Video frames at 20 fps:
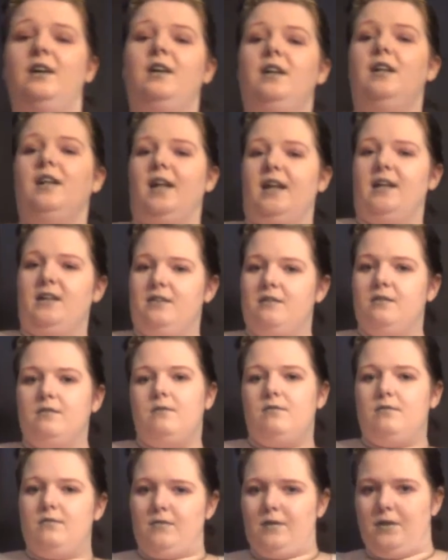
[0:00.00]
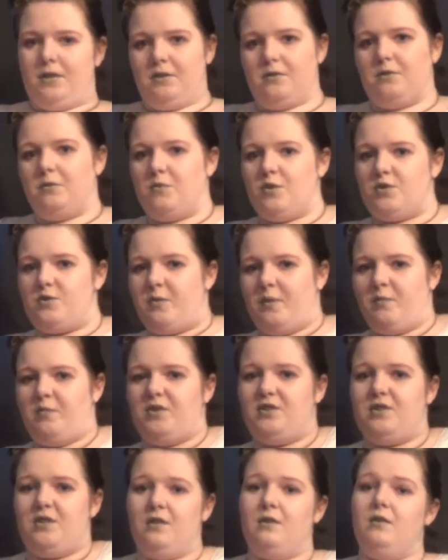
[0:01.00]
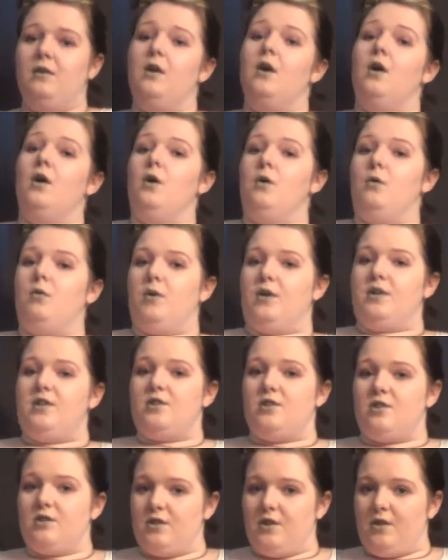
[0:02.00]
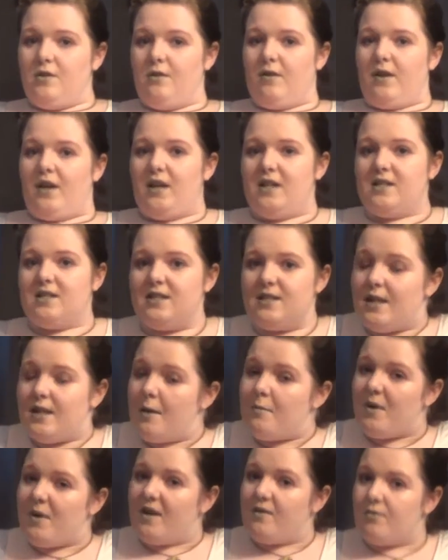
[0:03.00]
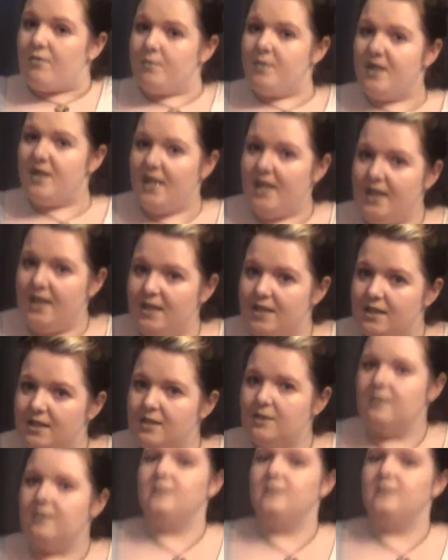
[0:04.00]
like, you know, most people do, what you should do is instead bend from the knees,